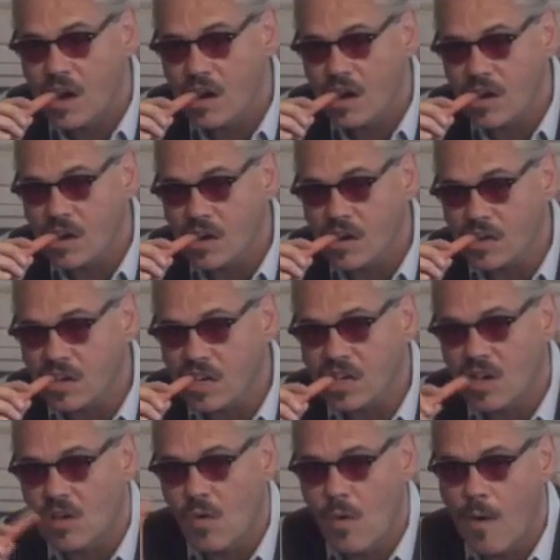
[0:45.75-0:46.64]
Don't you
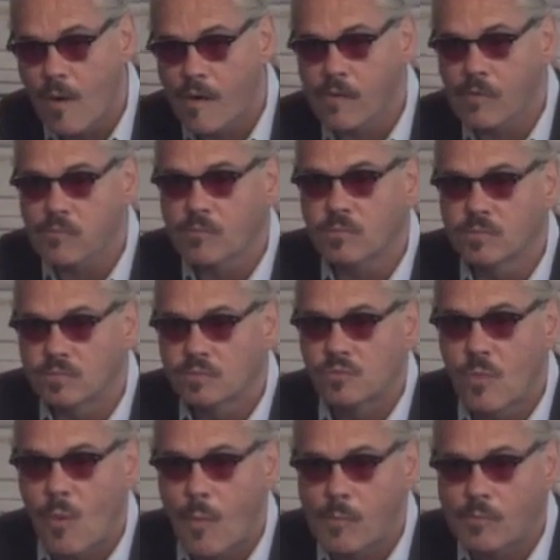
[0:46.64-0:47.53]
tell me. Clearly
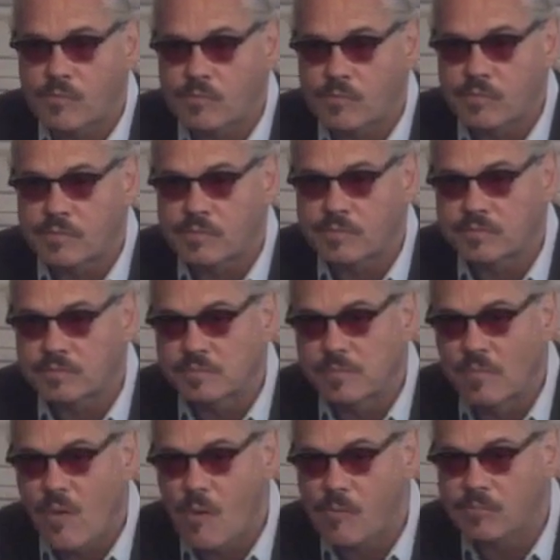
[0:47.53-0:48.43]
up to you, Prince, but it's,